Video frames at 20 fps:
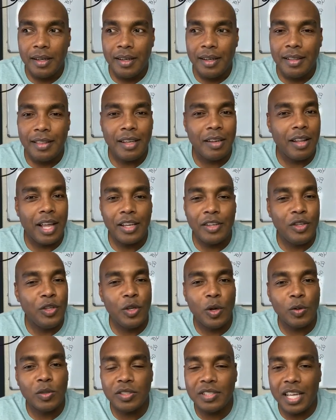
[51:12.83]
They're like, you
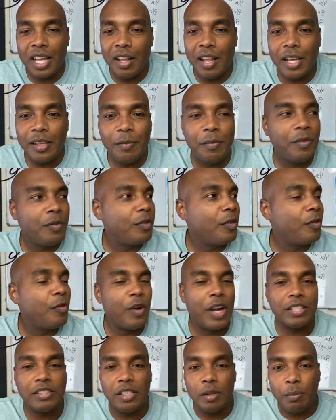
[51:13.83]
don't sound like the
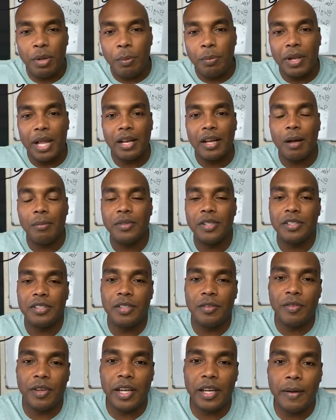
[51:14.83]
rest of the people that come to this
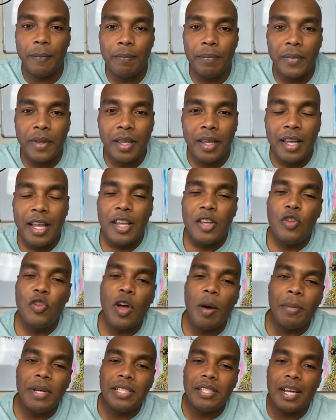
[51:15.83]
event. You know
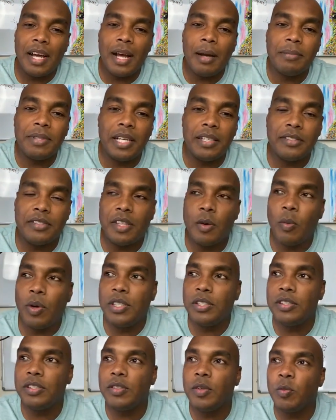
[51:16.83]
how many times that
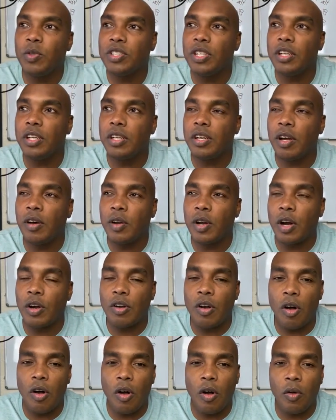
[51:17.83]
someone was on a, on our
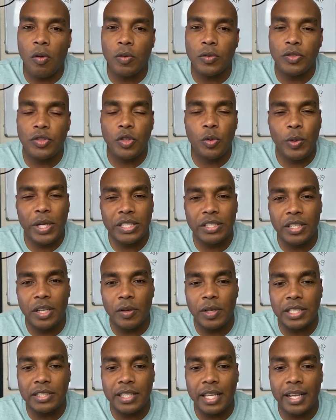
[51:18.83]
call two weeks ago and
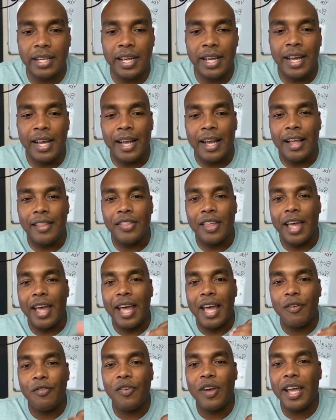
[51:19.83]
they said the
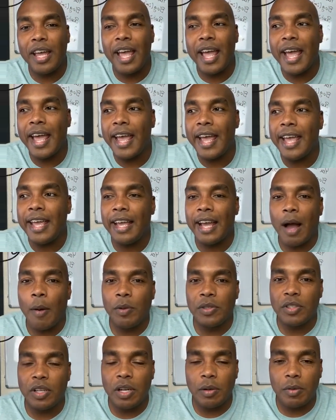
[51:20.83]
FAA. I
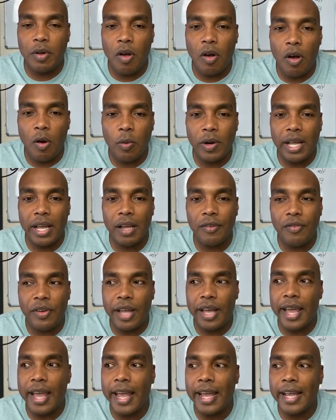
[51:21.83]
was on a call with the
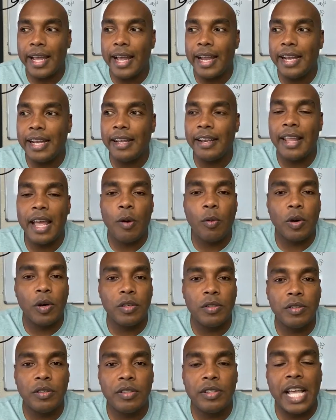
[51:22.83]
FAA and they
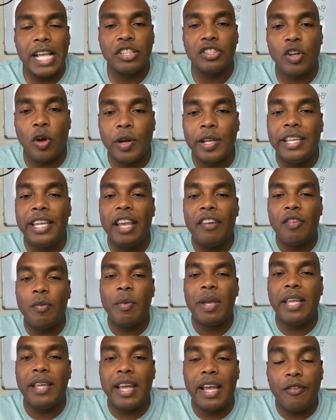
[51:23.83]
were they start giving
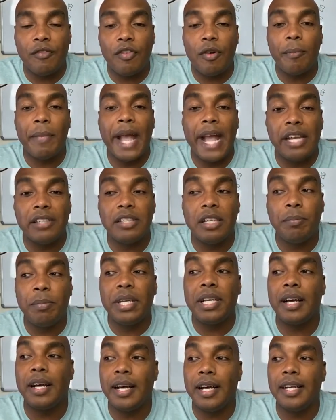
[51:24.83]
me information
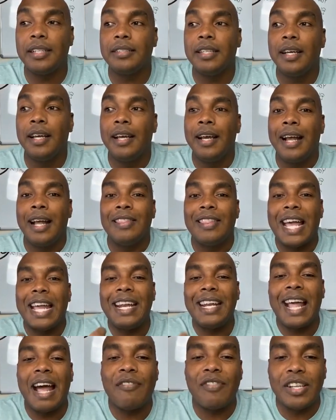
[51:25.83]
because they
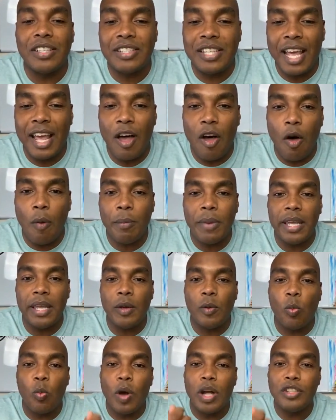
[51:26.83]
didn't have to tell me
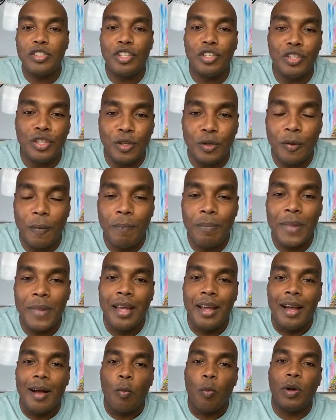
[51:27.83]
what to do.
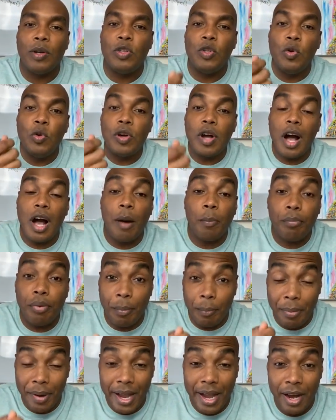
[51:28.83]
When you come
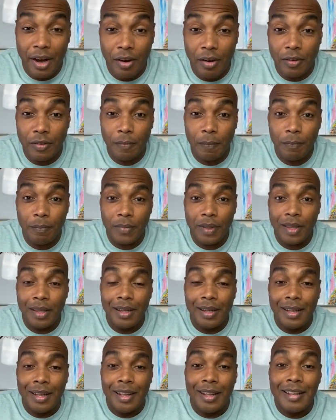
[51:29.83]
prepared,
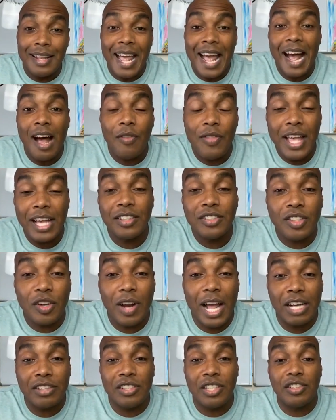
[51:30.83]
now they can start
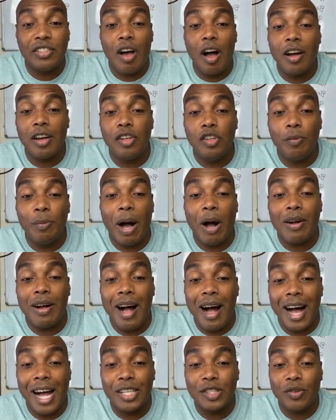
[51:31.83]
actually talking to you about
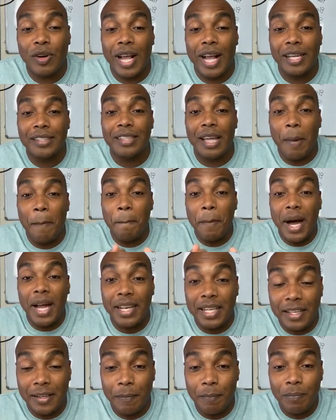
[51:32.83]
contracts and
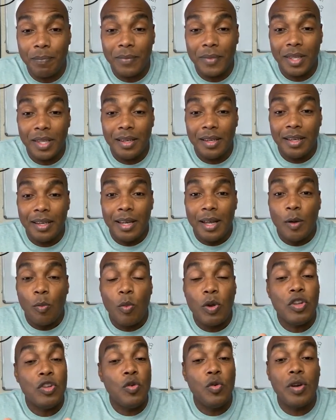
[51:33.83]
money.
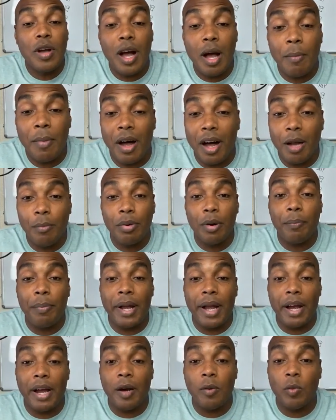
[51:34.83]
When you come
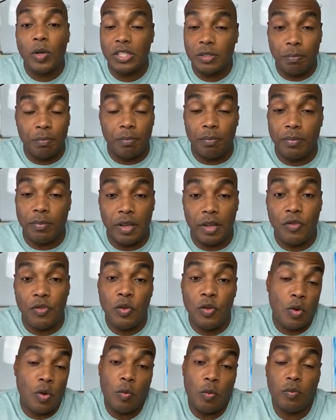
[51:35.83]
unprepared, which if you
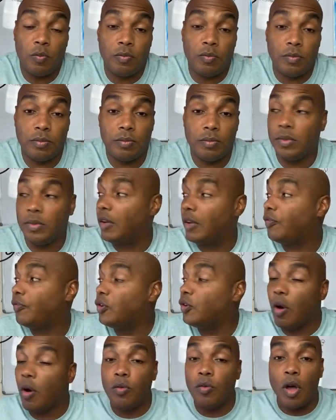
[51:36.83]
don't if you
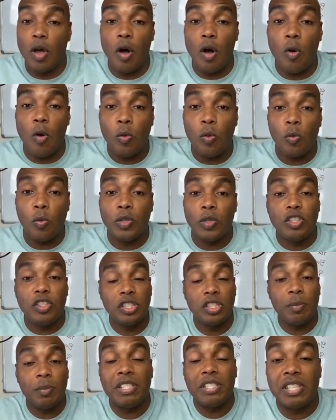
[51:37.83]
don't know what you
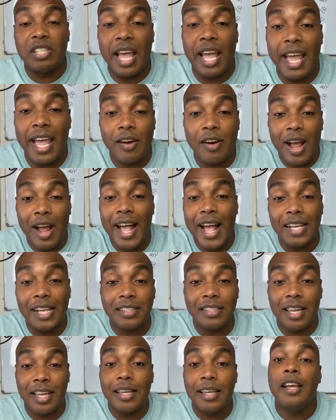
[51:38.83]
should be saying or
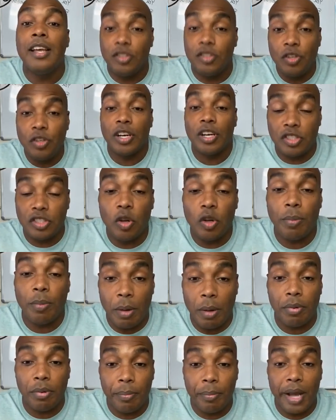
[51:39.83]
asking, you're going to show up
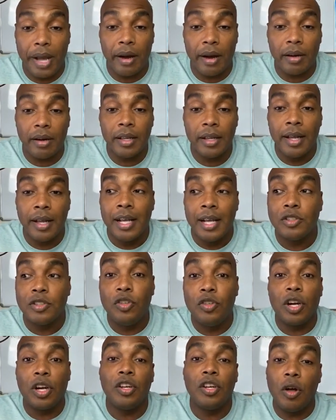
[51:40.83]
unprepared. So you're
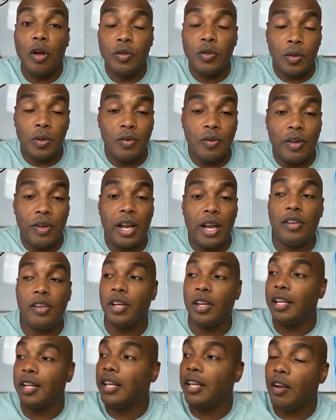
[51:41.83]
going to go to an event, you're
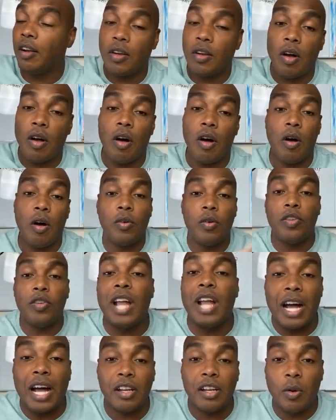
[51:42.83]
going to get on a call, you're
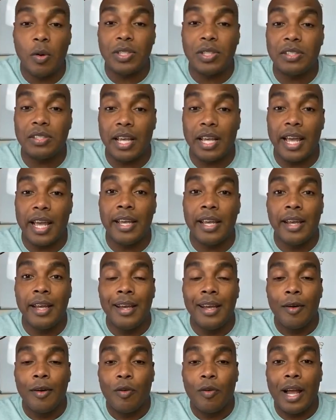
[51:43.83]
not going to know what to say,
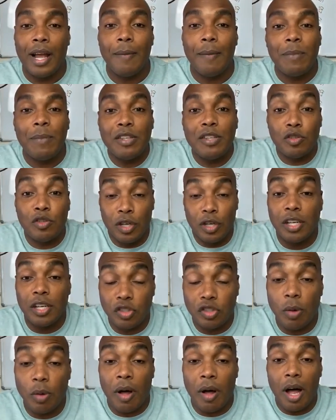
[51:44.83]
right? And so you're going to
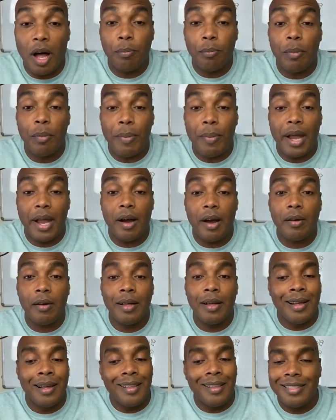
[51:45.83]
show up unprepared.
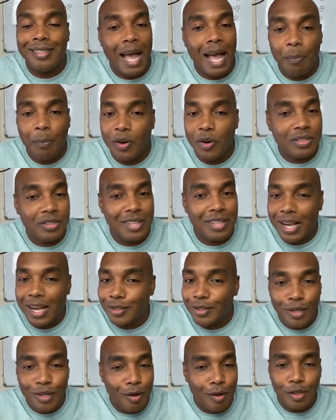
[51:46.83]
That person's not going
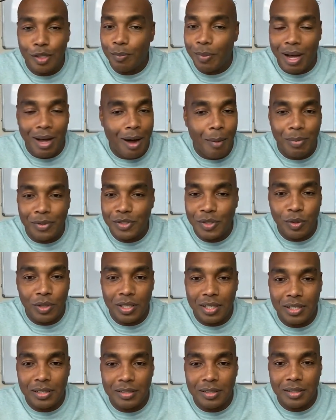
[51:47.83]
to talk to you about
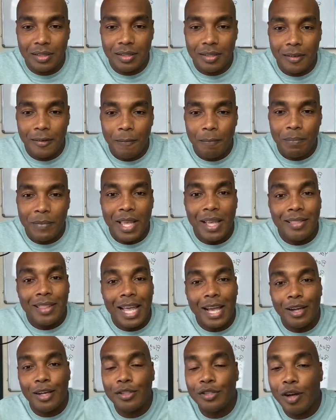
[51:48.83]
opportunities. They're
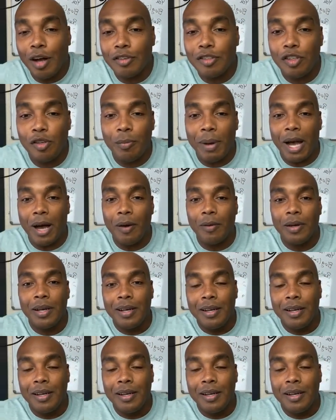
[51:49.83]
going to talk to you about